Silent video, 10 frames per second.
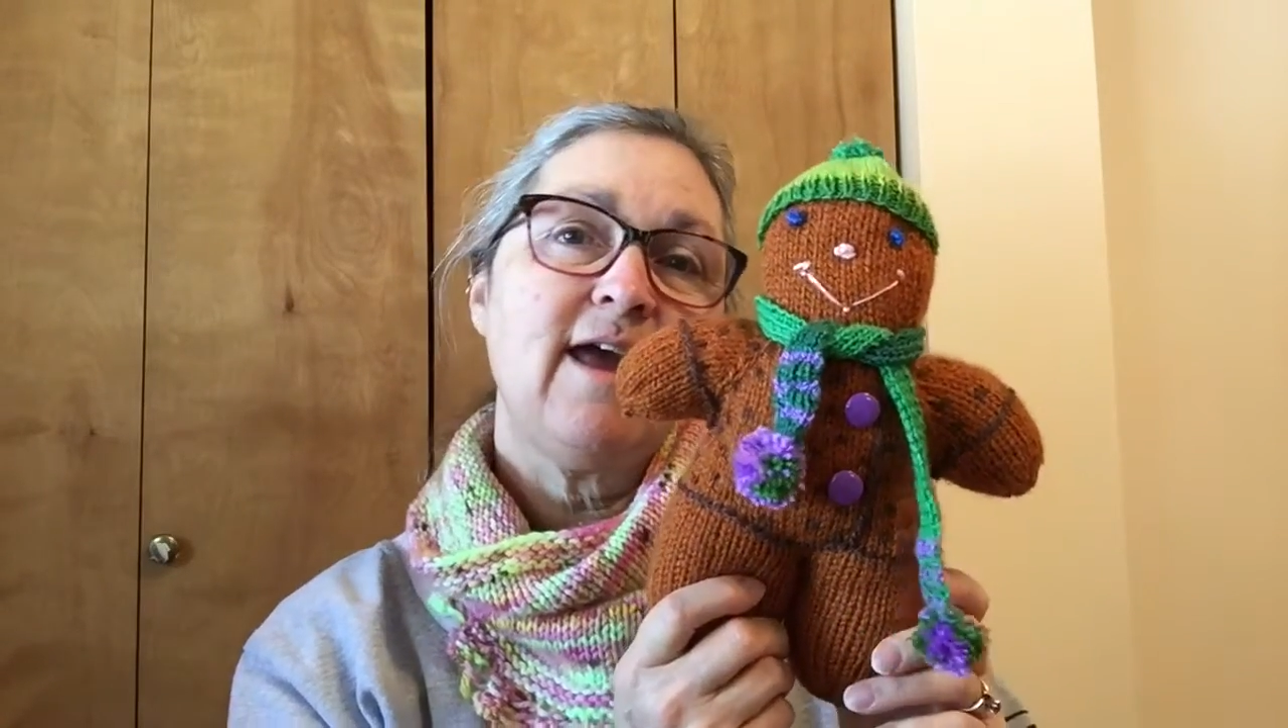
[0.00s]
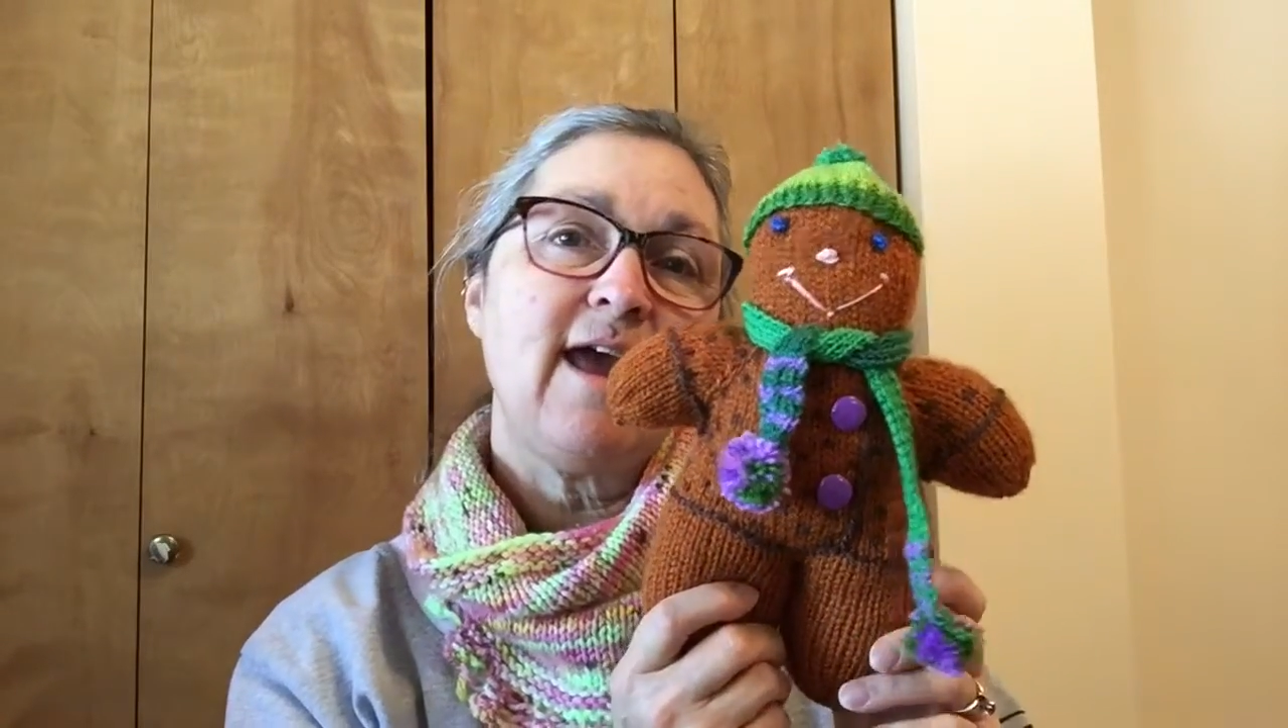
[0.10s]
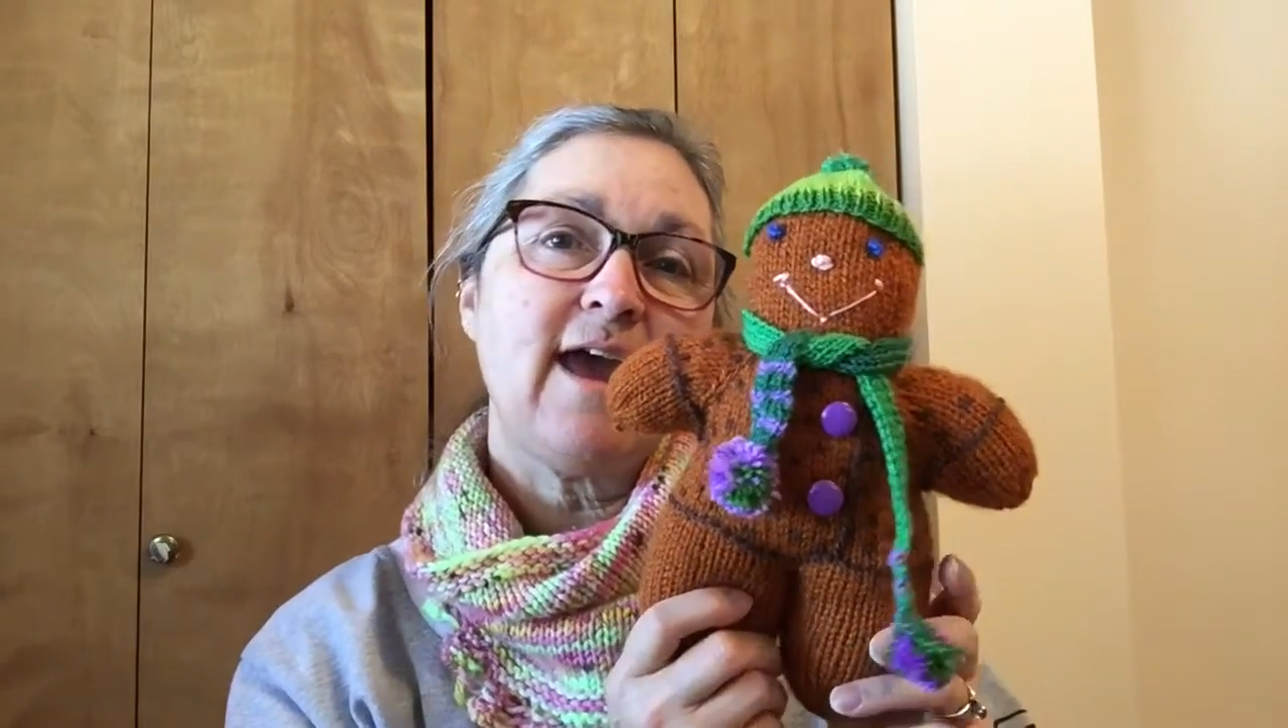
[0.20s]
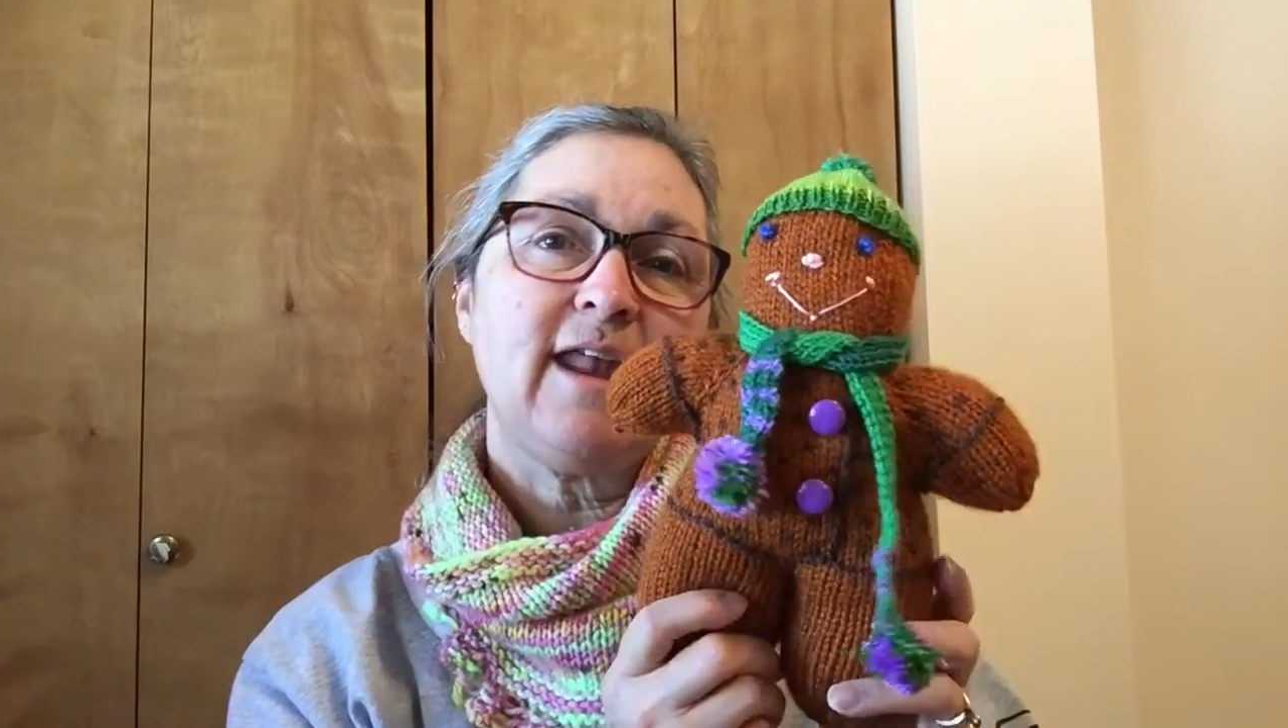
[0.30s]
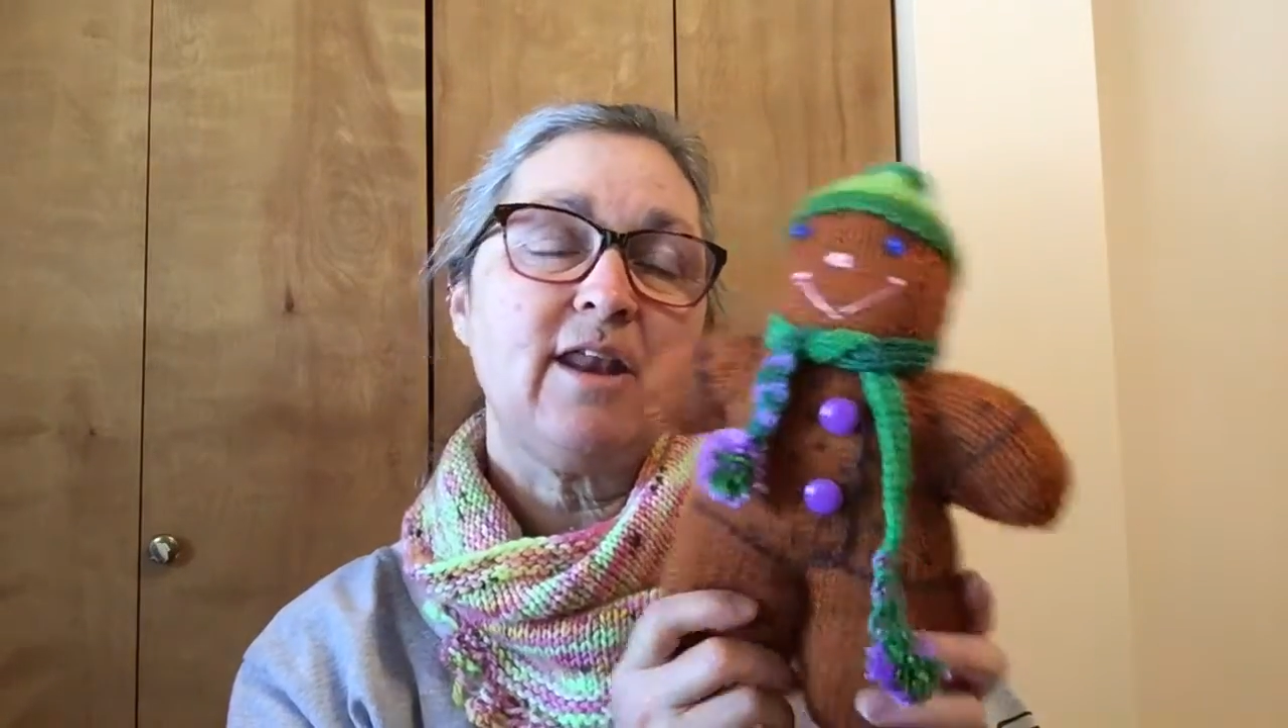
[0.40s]

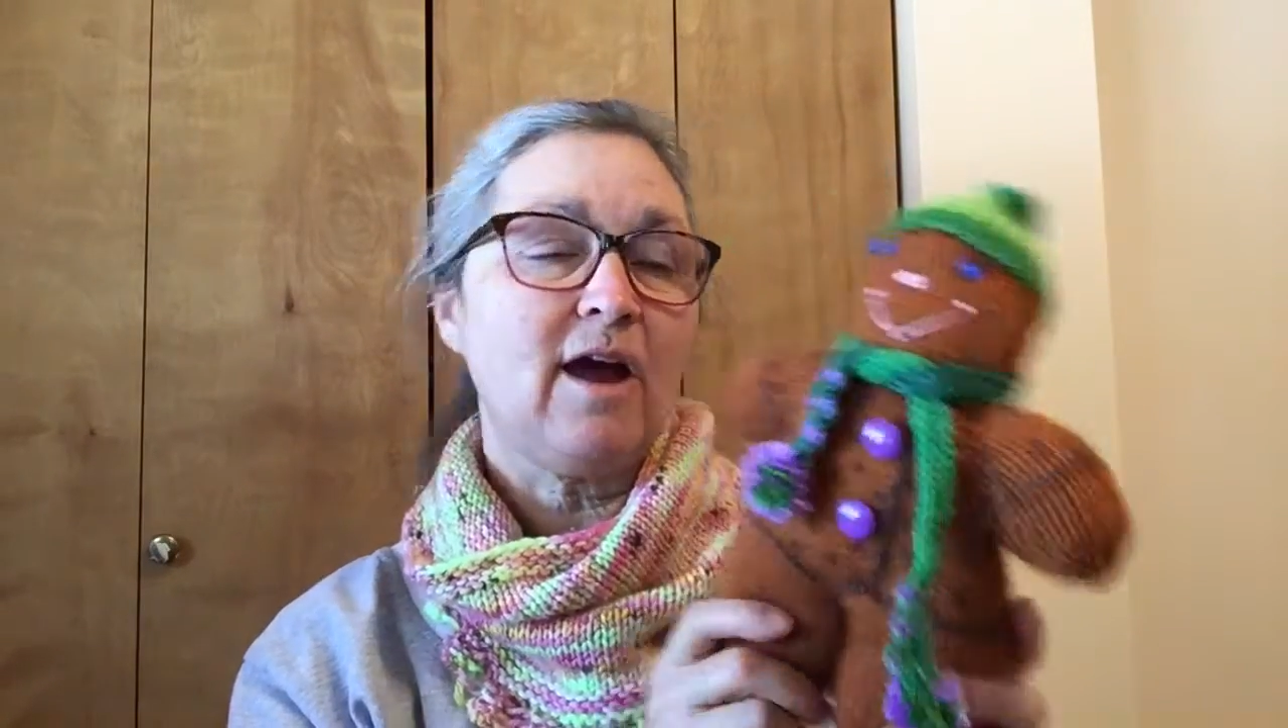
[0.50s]
and